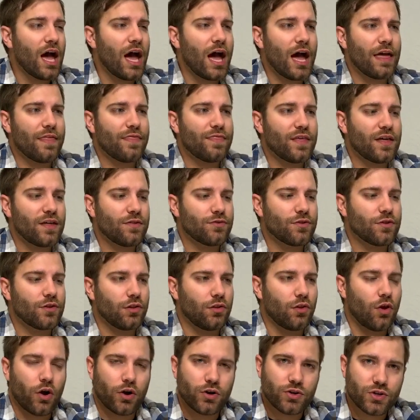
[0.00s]
I think the
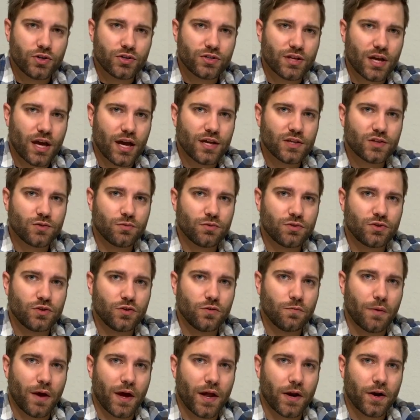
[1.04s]
larger size would
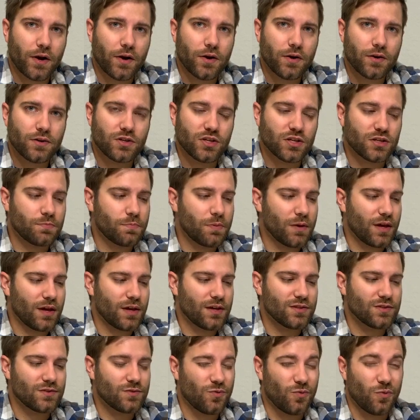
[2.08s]
do better, just
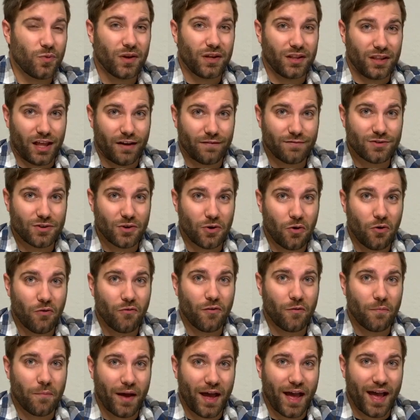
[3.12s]
because we love to
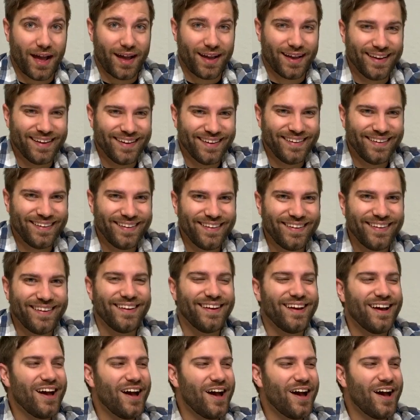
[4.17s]
overpack.